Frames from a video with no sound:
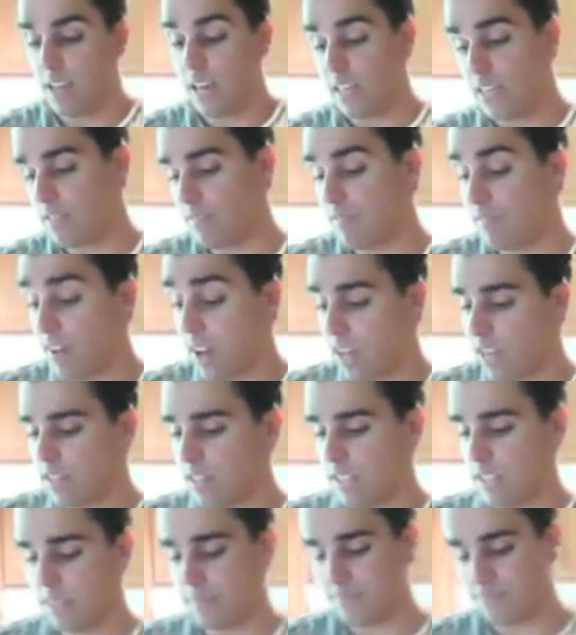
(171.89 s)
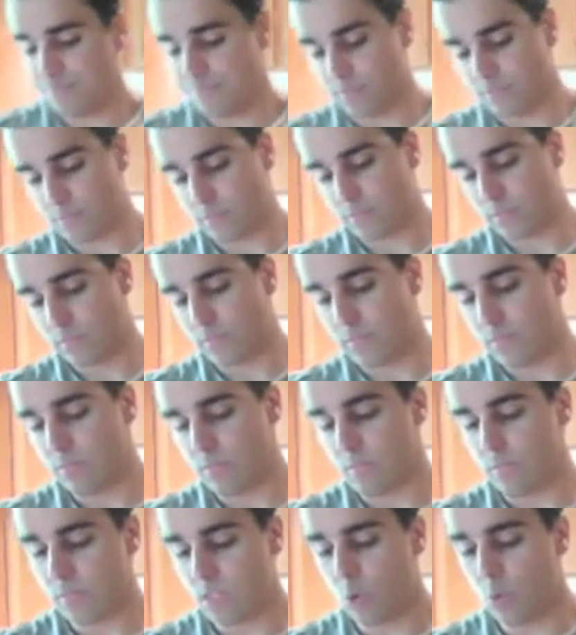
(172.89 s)
And then finally,
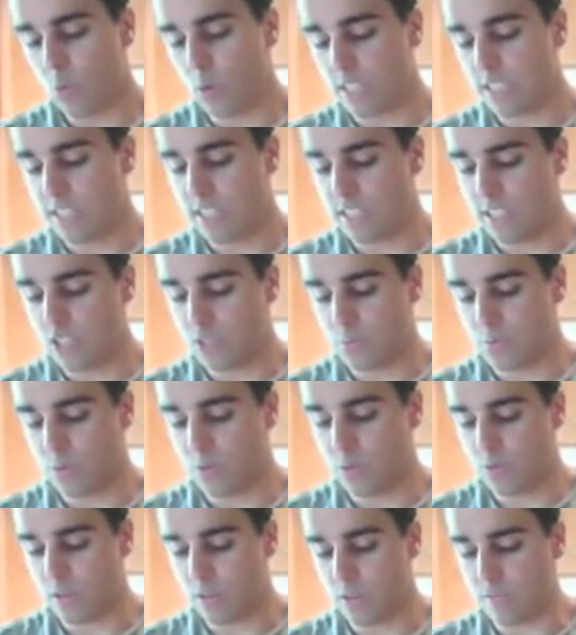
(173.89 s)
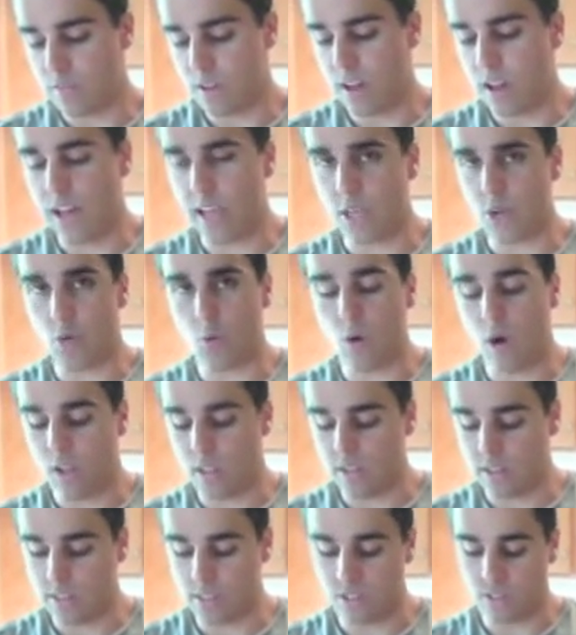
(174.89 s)
1 teaspoon of a
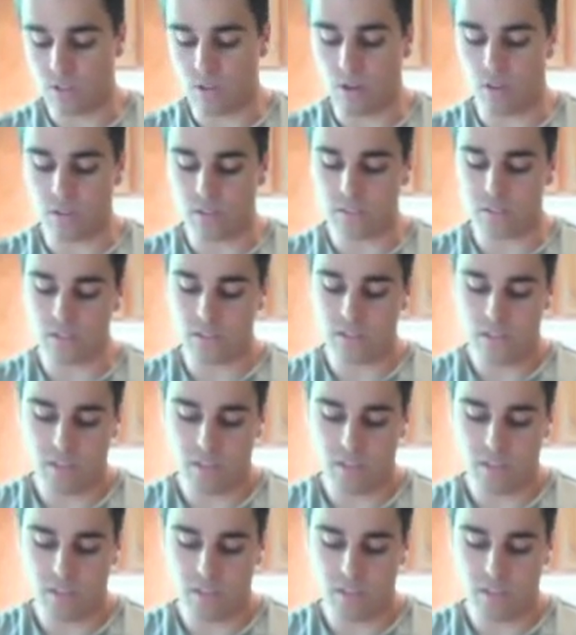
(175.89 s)
high-quality salt.